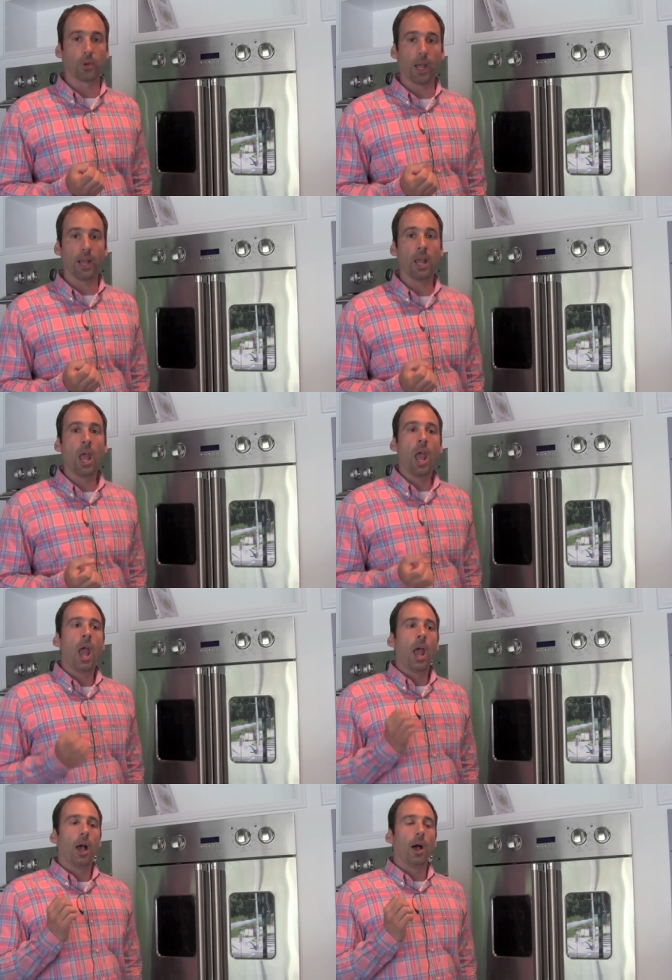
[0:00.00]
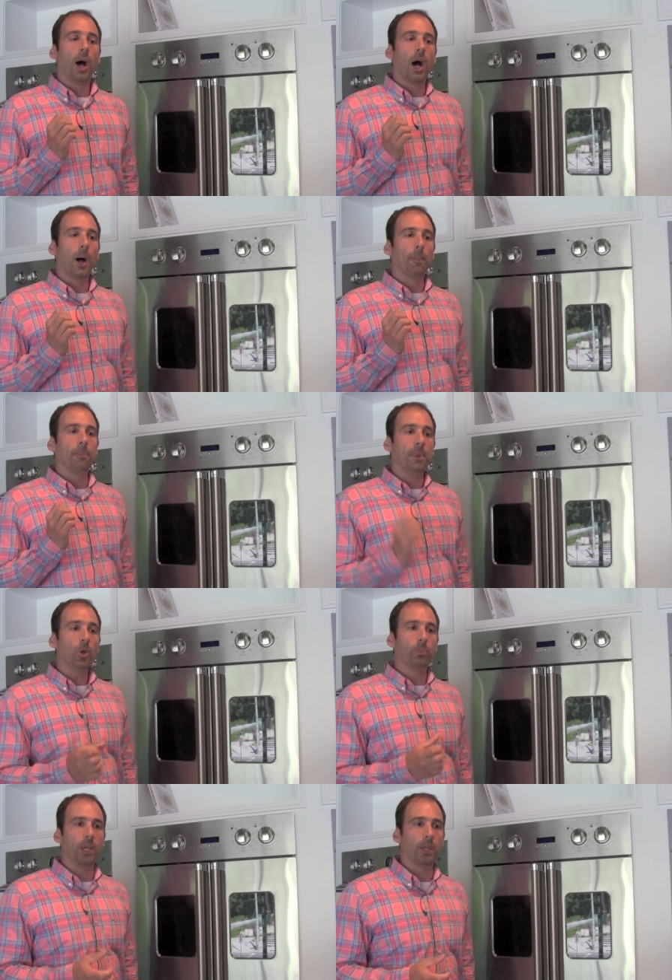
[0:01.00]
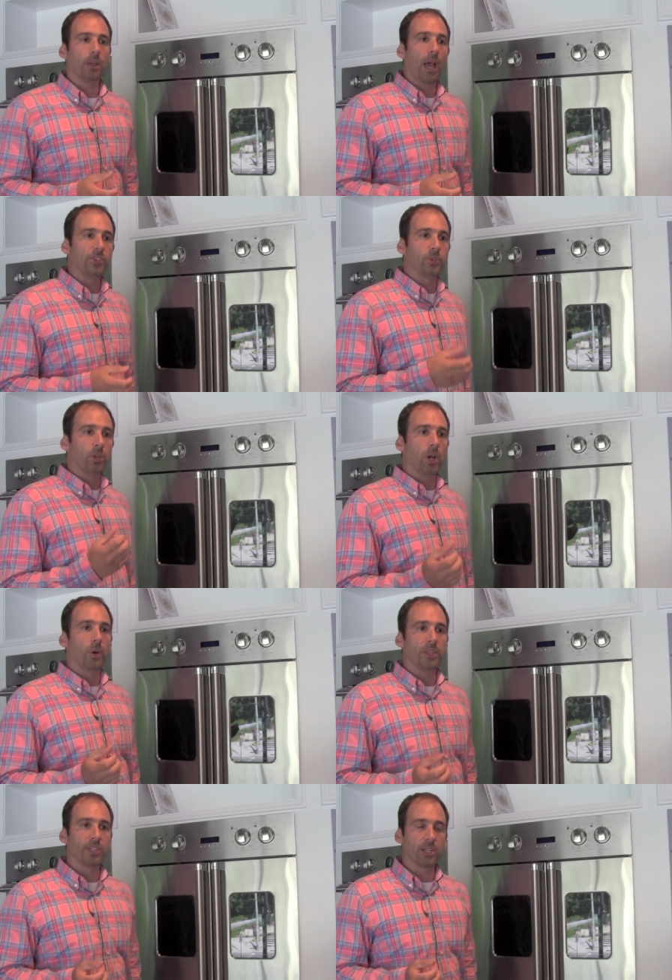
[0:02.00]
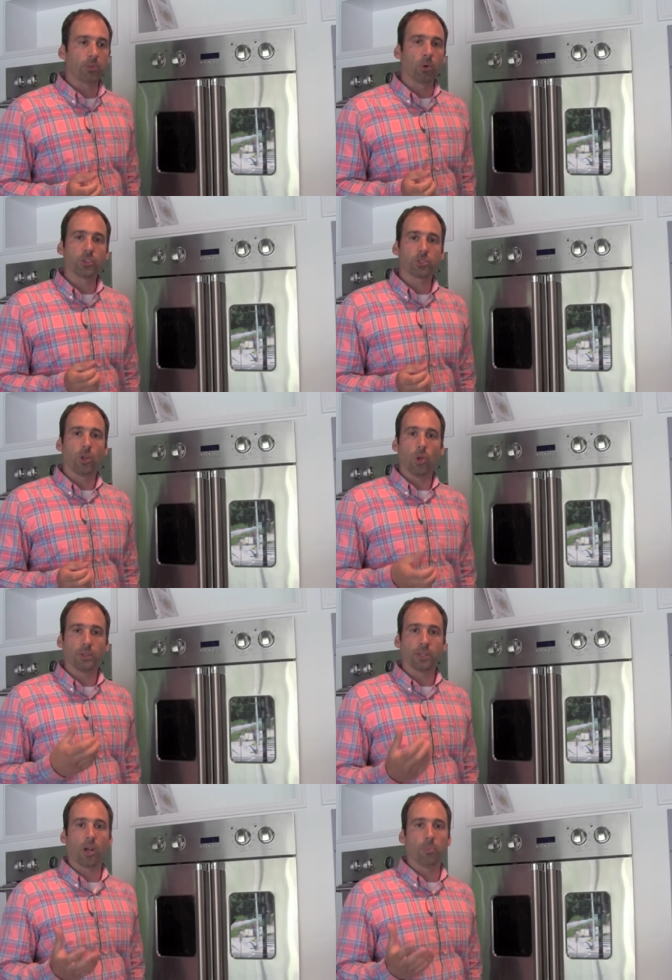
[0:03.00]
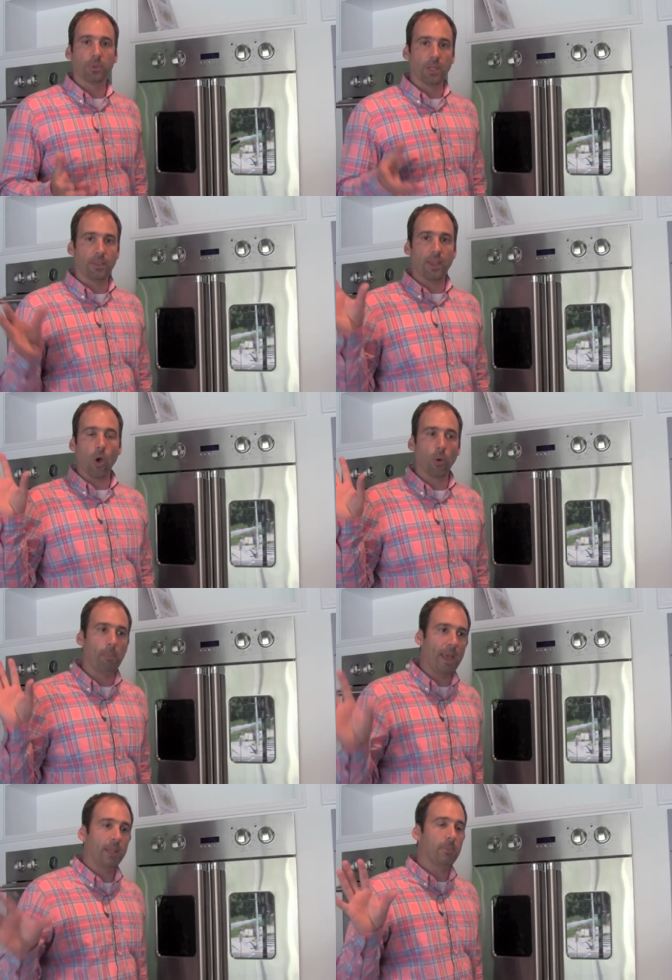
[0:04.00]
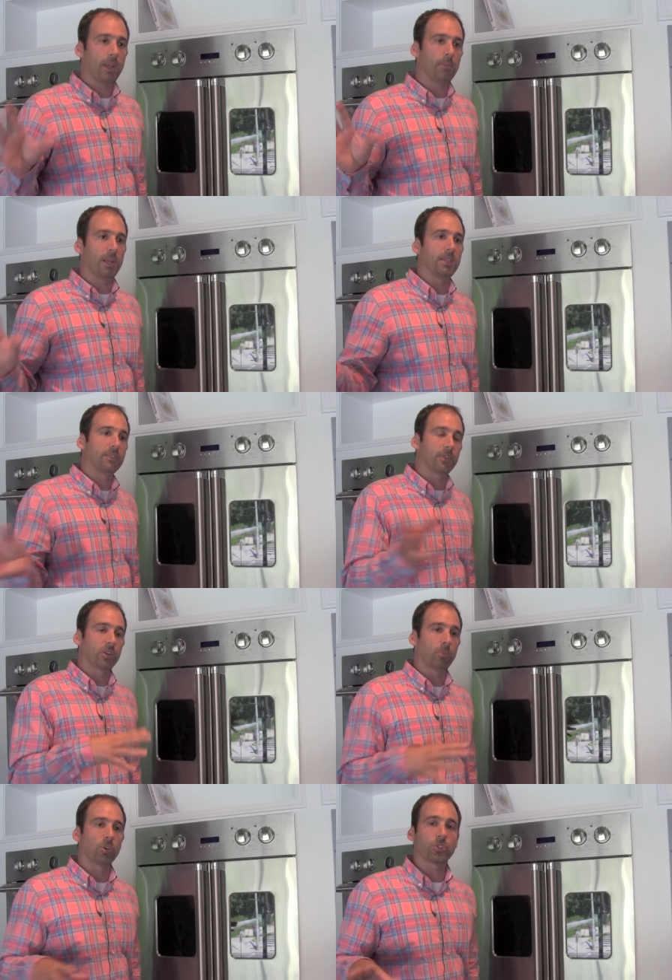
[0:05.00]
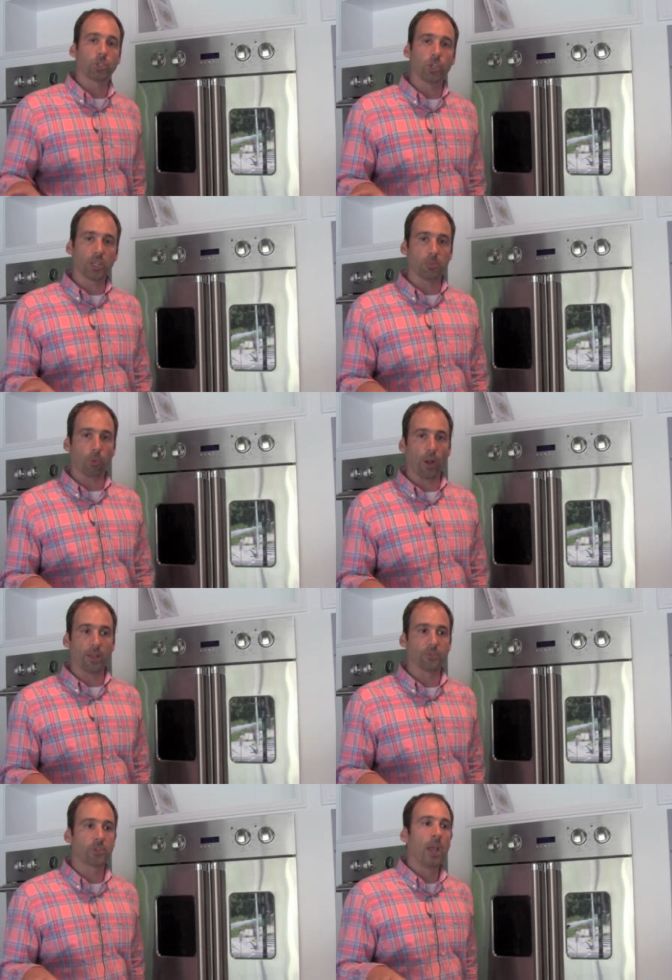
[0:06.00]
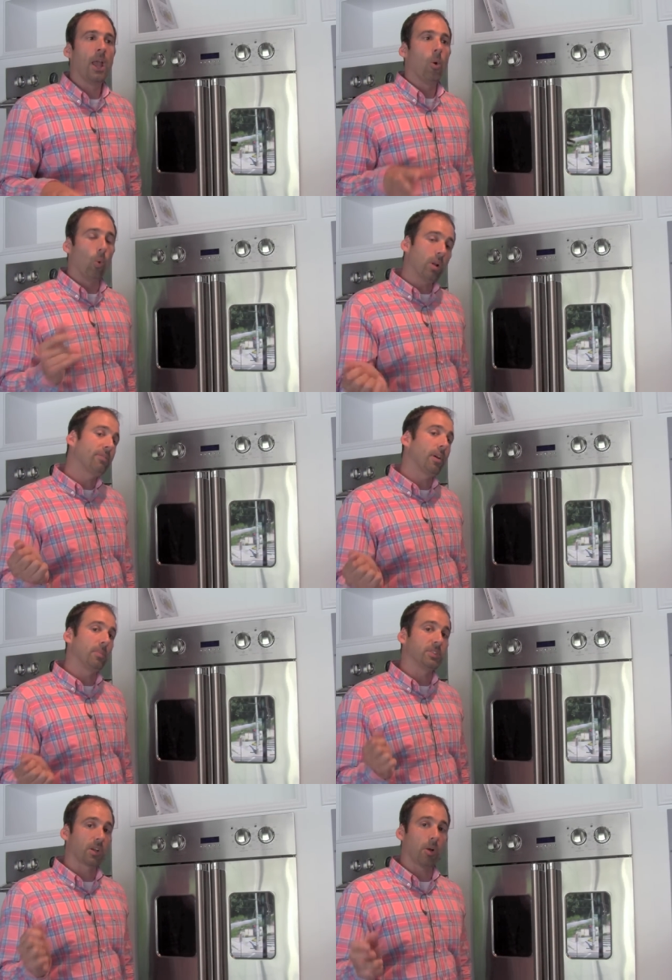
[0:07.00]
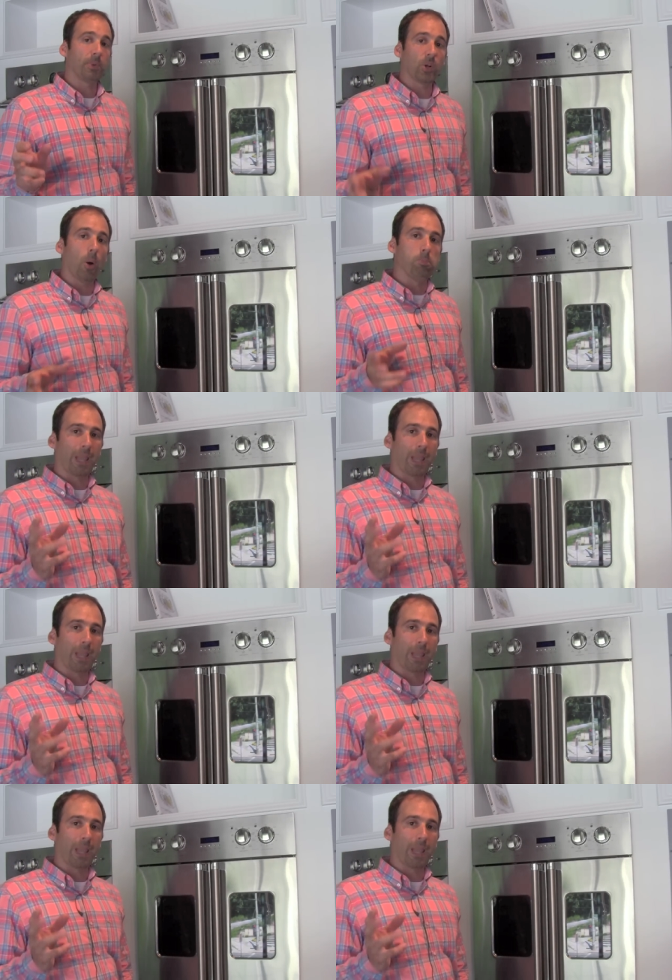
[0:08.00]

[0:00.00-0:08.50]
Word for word: Okay, um, Middleby, as you know, is a commercial holding company. They own many, many, many different commercial cooking brands. One of them is a company called